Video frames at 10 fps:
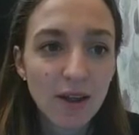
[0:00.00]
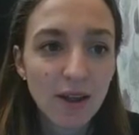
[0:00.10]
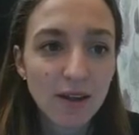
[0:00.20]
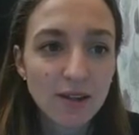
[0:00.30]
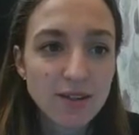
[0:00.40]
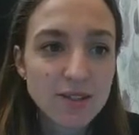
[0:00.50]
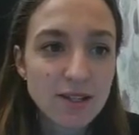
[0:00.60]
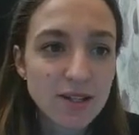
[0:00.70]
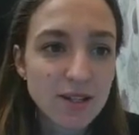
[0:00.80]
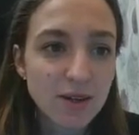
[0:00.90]
And
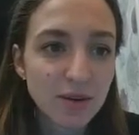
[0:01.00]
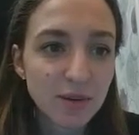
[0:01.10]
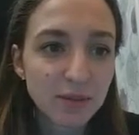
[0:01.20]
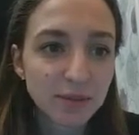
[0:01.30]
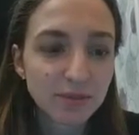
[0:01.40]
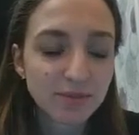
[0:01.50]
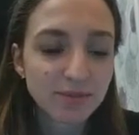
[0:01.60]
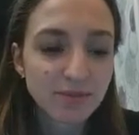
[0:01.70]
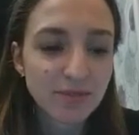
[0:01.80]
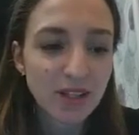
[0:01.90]
um,
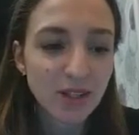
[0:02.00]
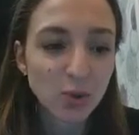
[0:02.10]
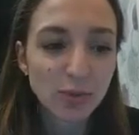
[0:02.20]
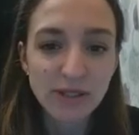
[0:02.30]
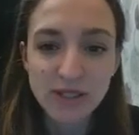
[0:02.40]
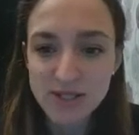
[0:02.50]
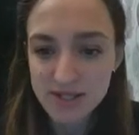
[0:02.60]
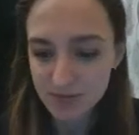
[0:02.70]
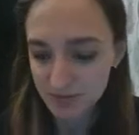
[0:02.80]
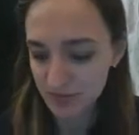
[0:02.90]
look
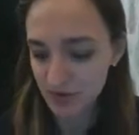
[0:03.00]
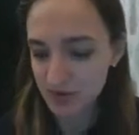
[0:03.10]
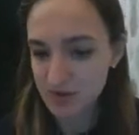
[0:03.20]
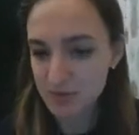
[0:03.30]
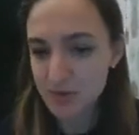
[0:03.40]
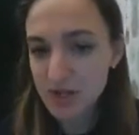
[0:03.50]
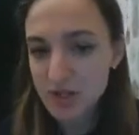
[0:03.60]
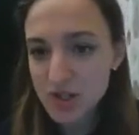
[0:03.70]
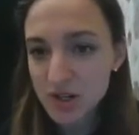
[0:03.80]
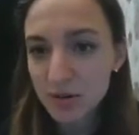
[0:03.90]
please on this
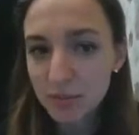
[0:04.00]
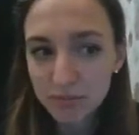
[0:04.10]
picture.